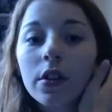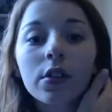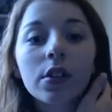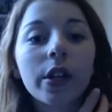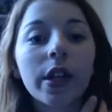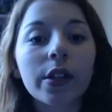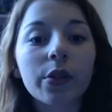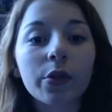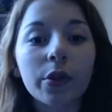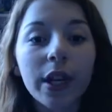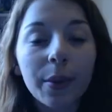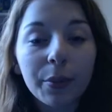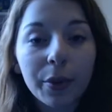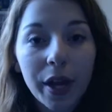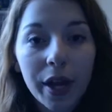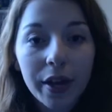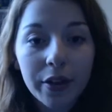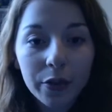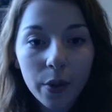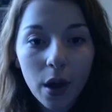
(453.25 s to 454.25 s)
So that's what I
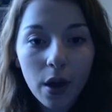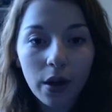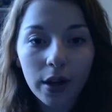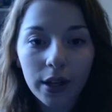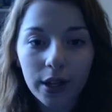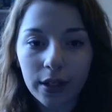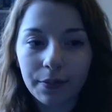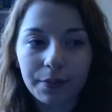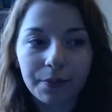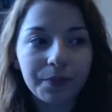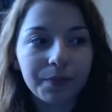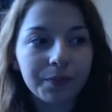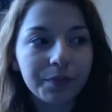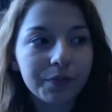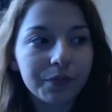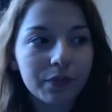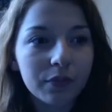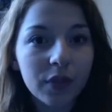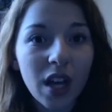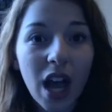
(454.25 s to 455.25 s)
played as well. And
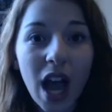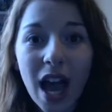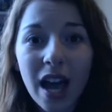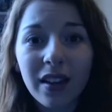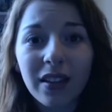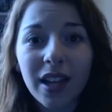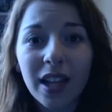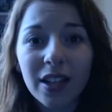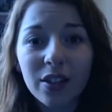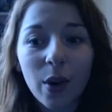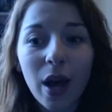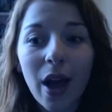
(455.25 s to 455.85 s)
that's